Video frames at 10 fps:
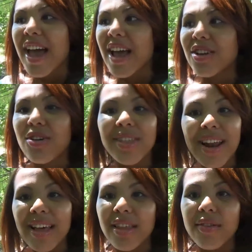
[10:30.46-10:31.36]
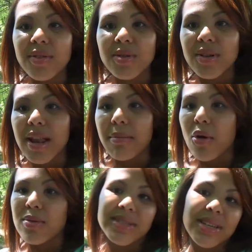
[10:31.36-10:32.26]
and know that I love you, know that I'm
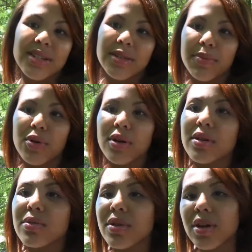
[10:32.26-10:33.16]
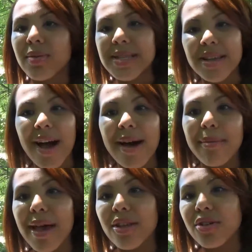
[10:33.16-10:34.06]
always here to support you. You can always
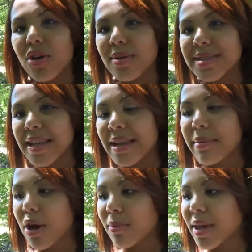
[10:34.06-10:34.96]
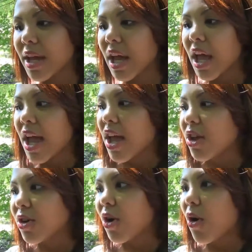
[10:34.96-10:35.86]
comment, you can always email me,
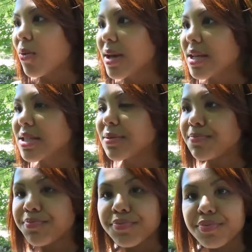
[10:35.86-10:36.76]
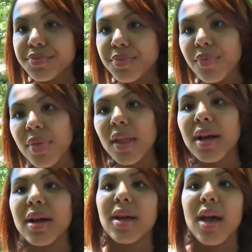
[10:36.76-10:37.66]
you can always
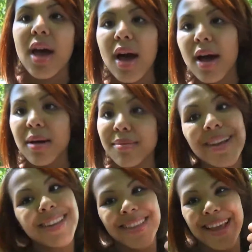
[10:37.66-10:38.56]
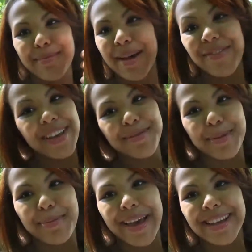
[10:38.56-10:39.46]
like my
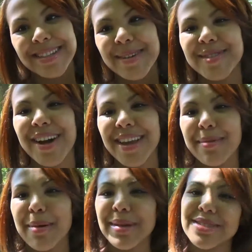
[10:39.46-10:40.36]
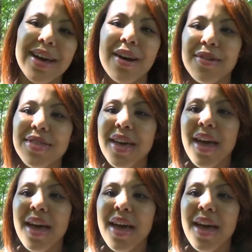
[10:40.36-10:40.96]
Facebook page, keep talking about mental health,